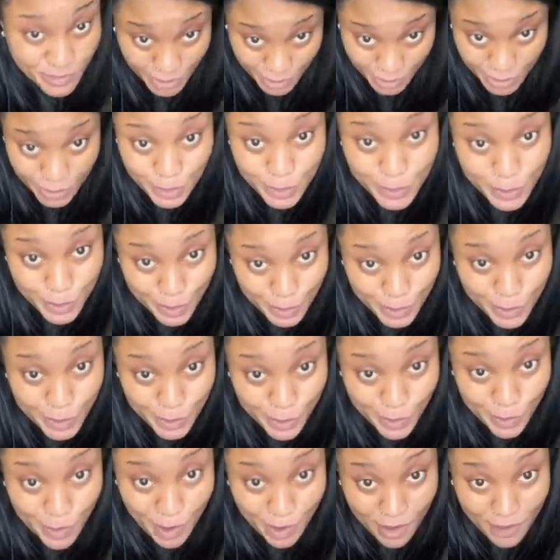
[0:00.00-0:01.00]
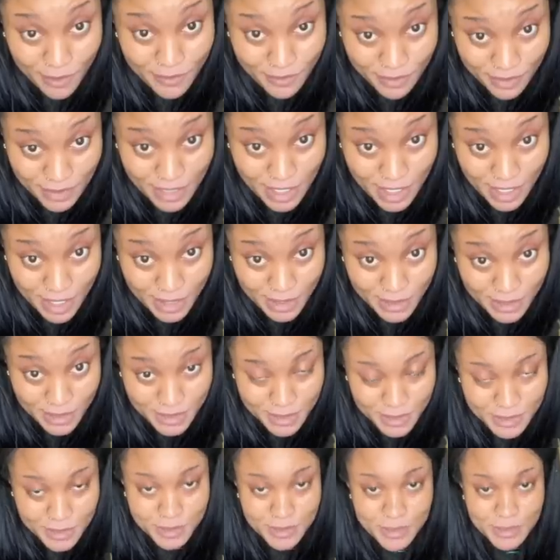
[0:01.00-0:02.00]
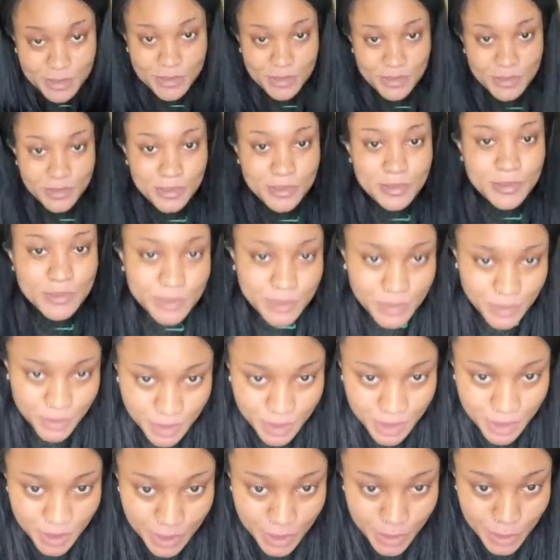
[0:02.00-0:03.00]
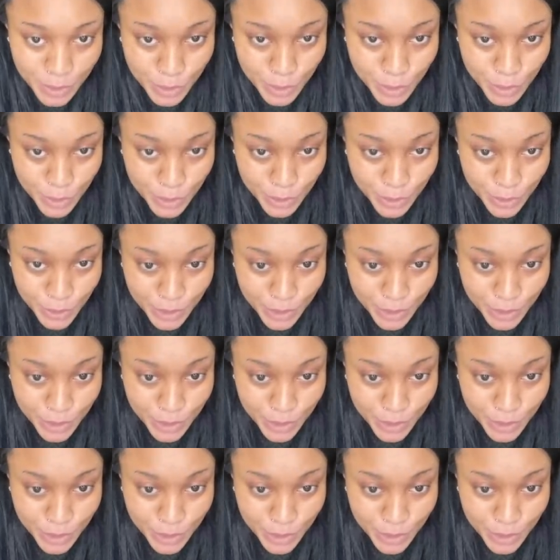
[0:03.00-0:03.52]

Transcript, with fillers: You know you're wrong for that you know your